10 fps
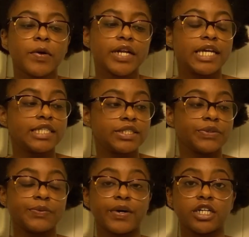We're going to get into
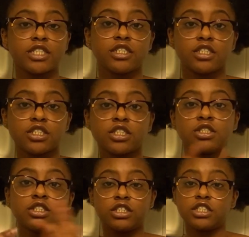the washing.
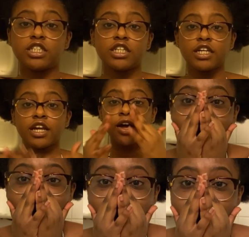
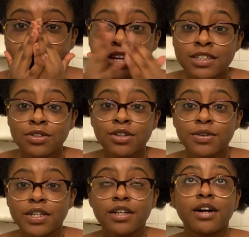The lining is going to
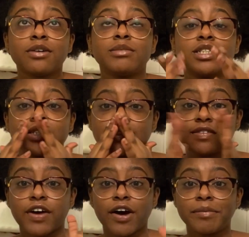go in and out because
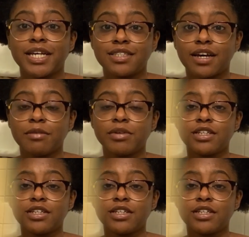of how my setup